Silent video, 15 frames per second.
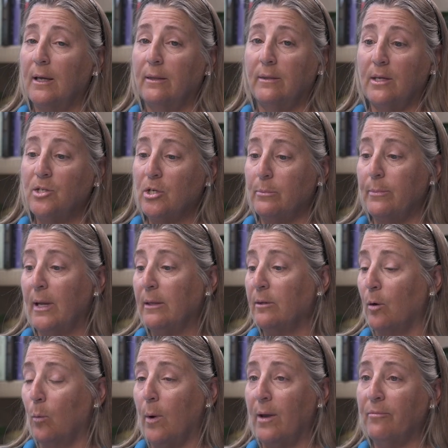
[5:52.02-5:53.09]
They should make
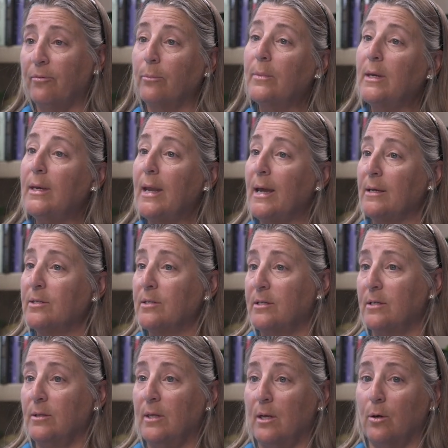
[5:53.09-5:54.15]
their way from the nest
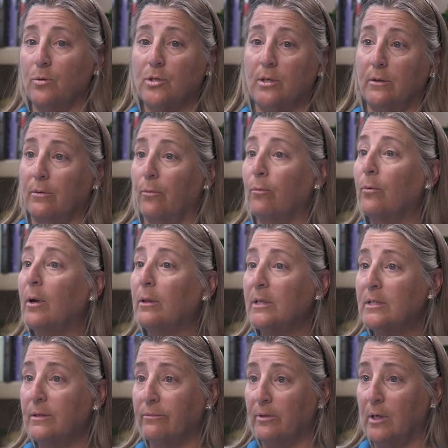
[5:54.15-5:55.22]
to the ocean
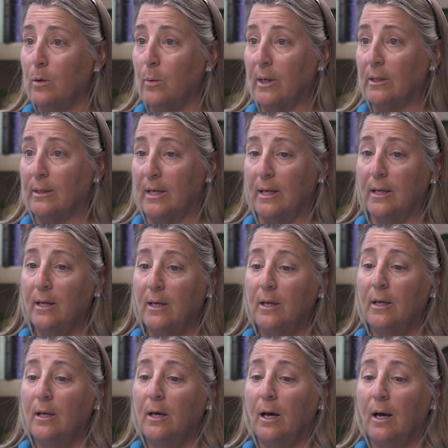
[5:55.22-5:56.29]
relatively quickly.
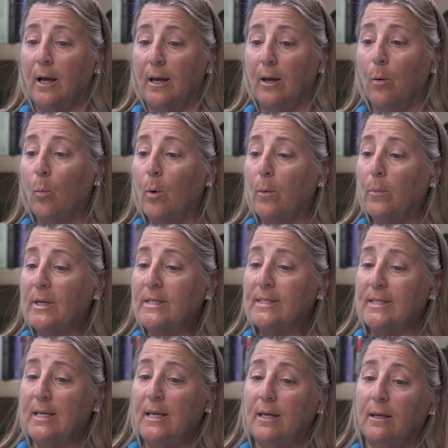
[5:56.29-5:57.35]
When we
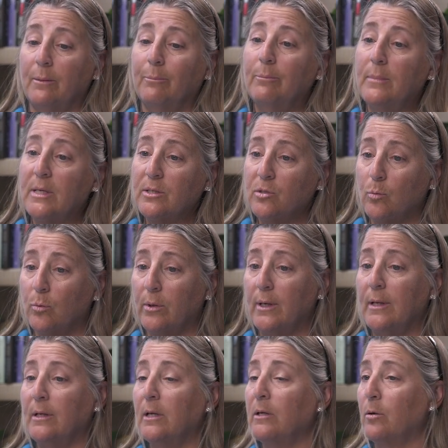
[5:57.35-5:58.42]
see
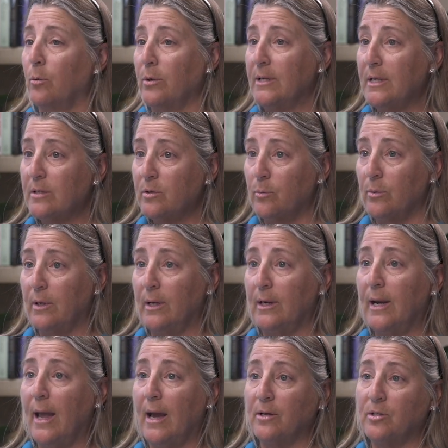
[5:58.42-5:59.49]
misoriented or
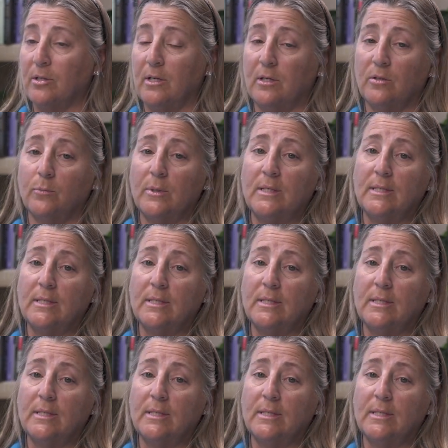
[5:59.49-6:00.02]
disoriented hatchlings, we